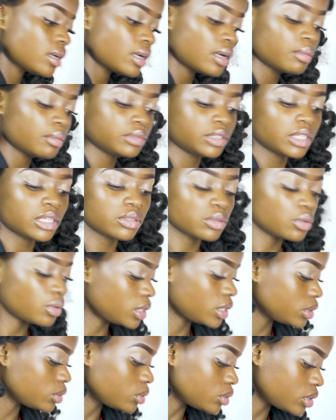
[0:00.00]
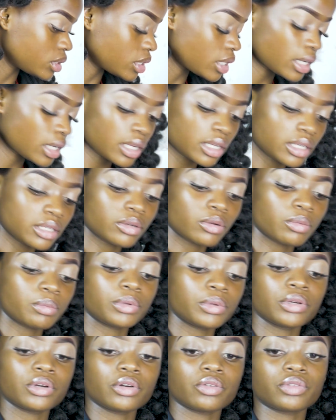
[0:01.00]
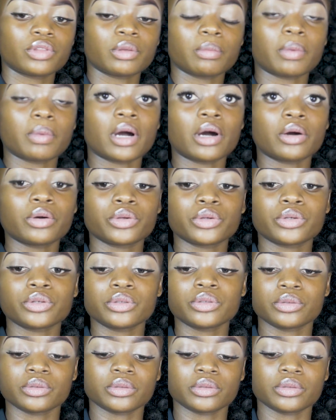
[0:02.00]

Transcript: I'm just going to take a little bit of the powder